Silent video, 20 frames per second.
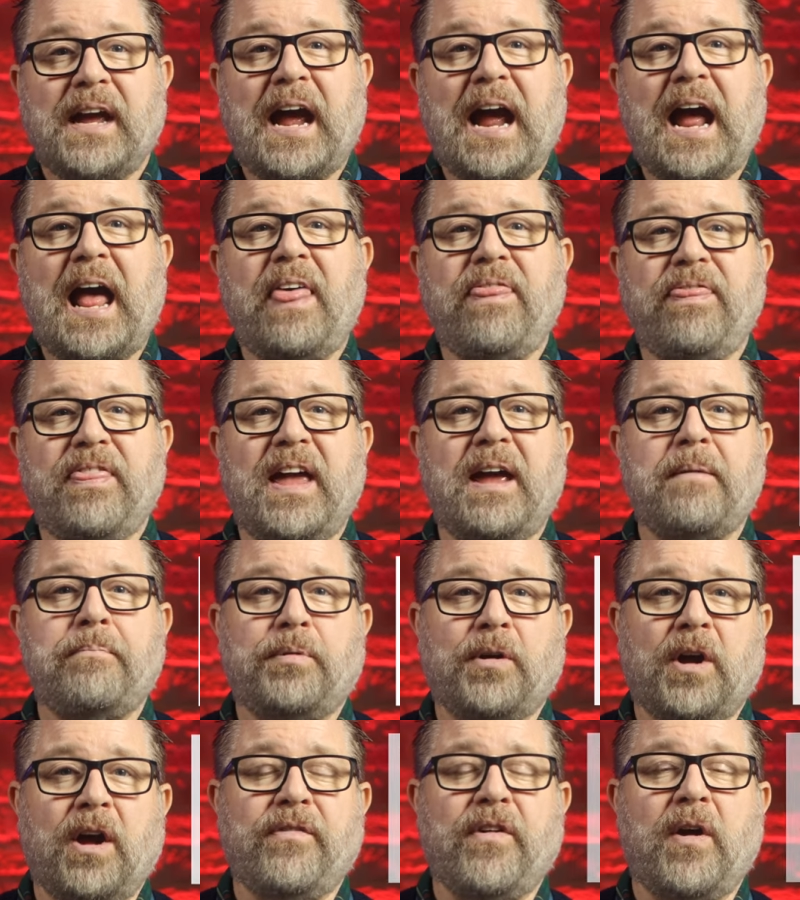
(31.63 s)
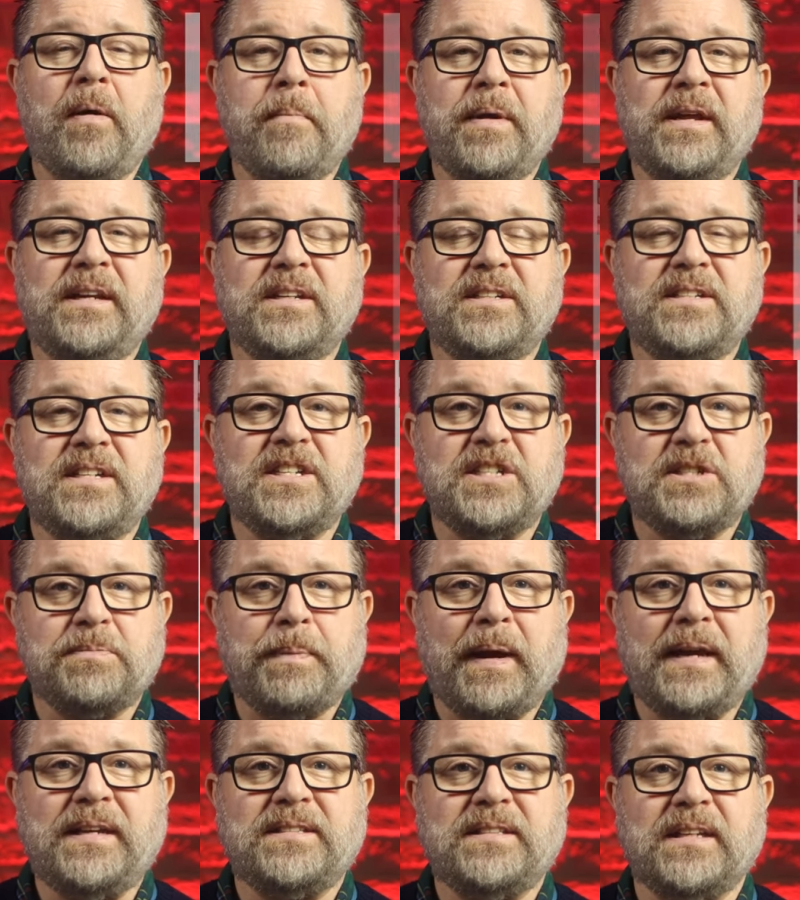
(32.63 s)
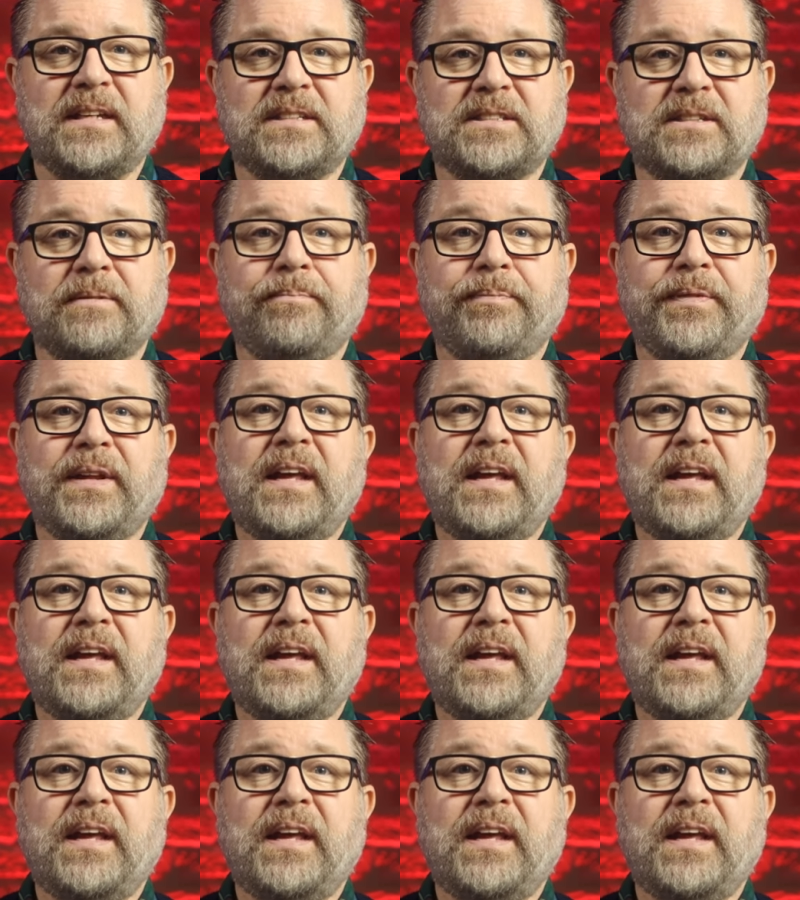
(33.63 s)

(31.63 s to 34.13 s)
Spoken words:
and their private amenity spaces.